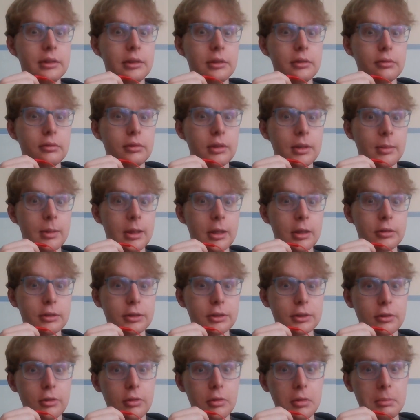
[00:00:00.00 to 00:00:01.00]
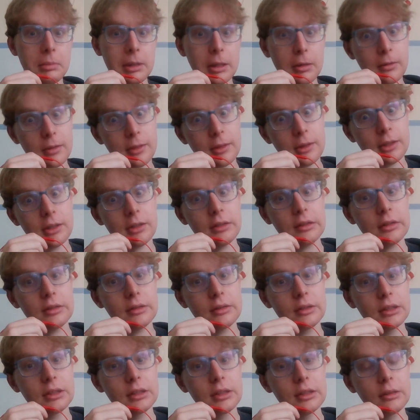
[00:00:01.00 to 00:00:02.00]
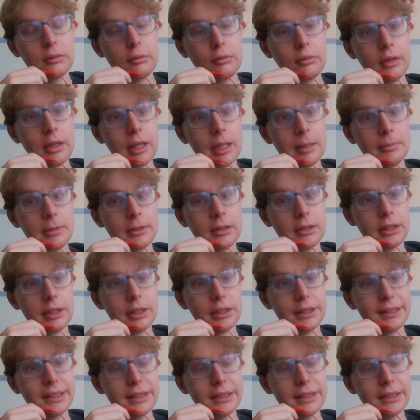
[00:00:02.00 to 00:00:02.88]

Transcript: so about the what happened